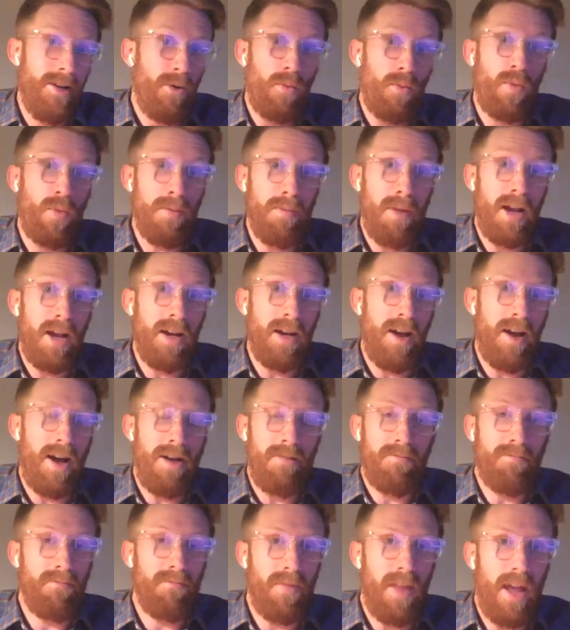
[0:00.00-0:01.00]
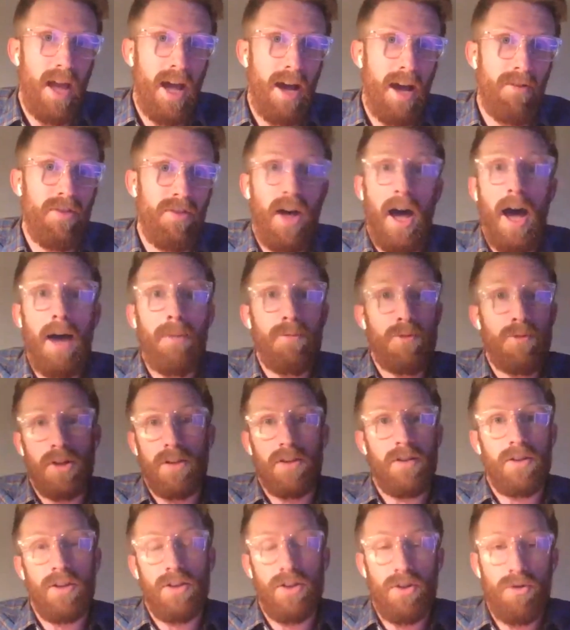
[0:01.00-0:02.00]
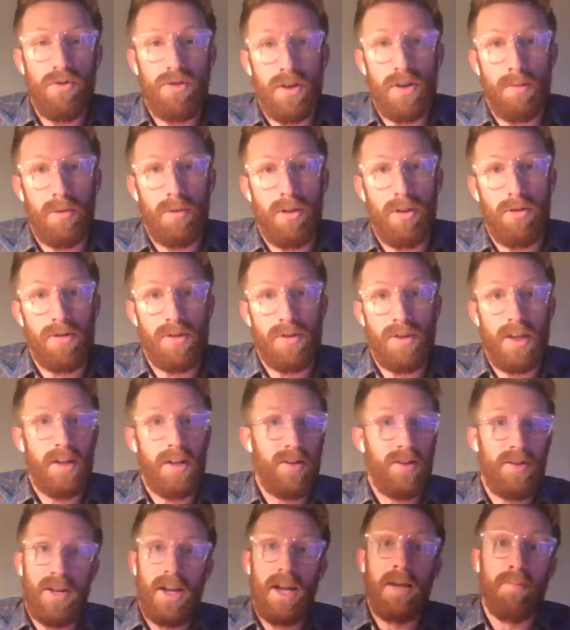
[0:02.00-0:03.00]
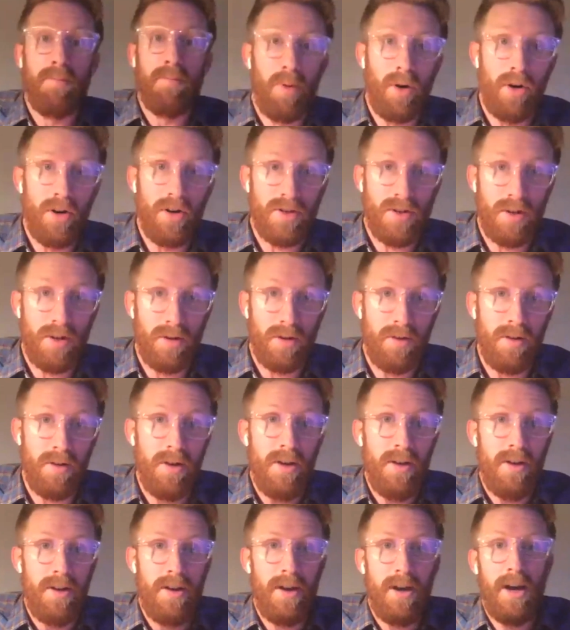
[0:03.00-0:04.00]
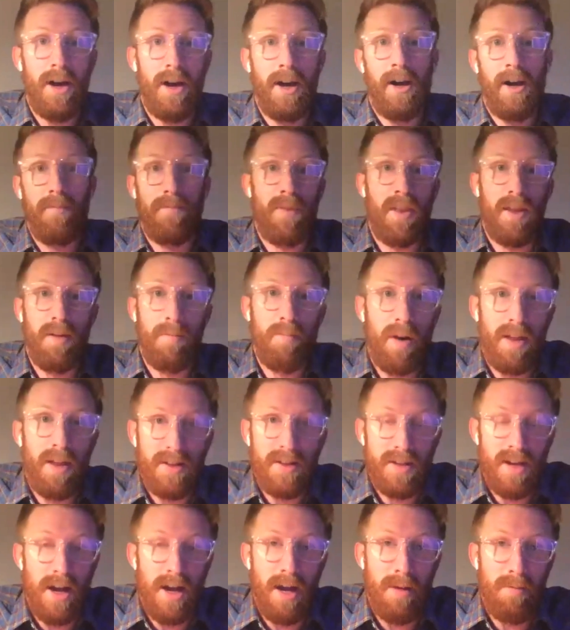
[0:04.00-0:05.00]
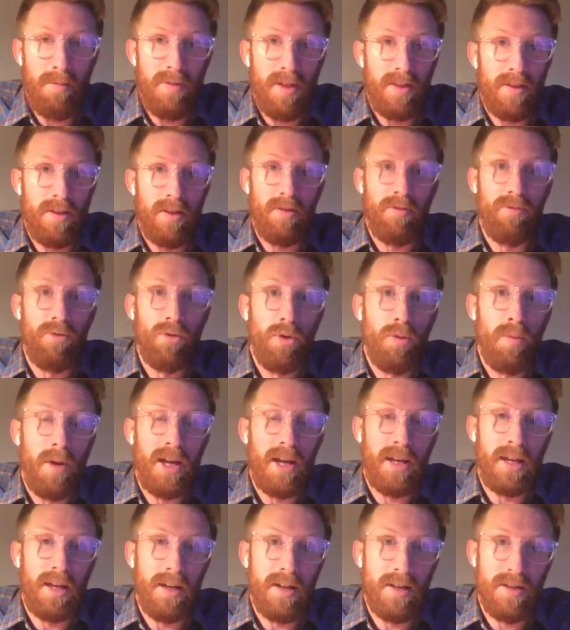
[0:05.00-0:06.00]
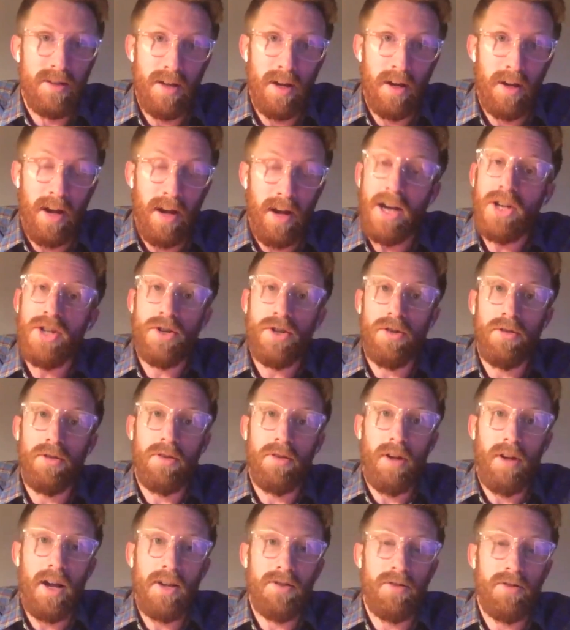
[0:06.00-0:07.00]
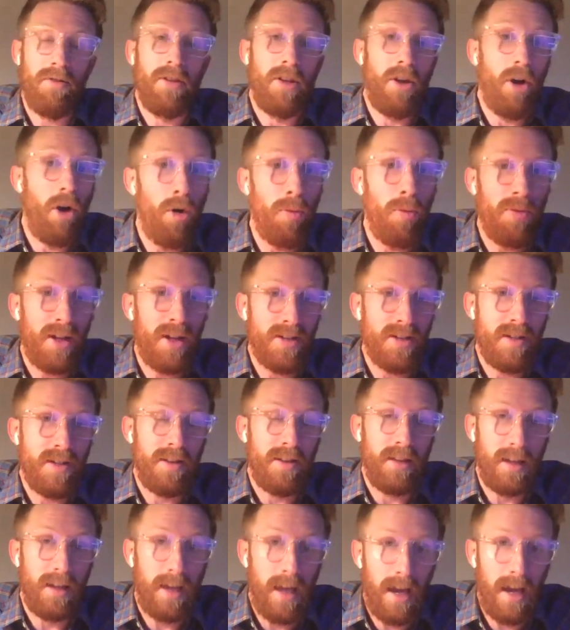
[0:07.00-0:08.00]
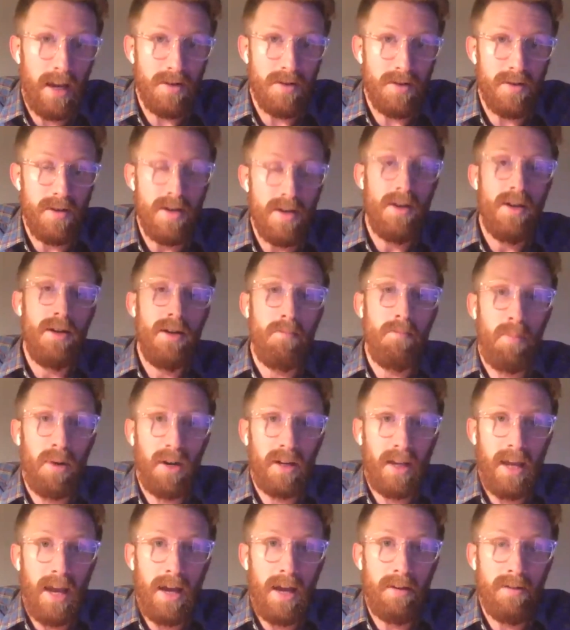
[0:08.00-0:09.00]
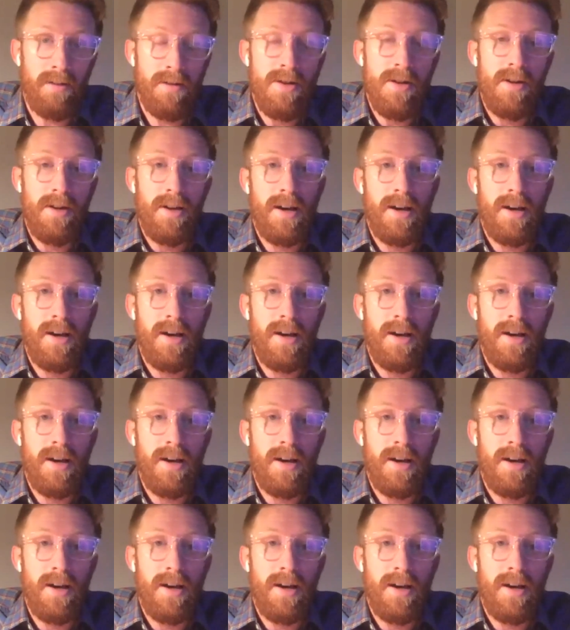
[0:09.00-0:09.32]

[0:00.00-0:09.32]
we may not have the options to do some of those things in person by the time that the rulemaking is done. I certainly hope that's not the case. But again,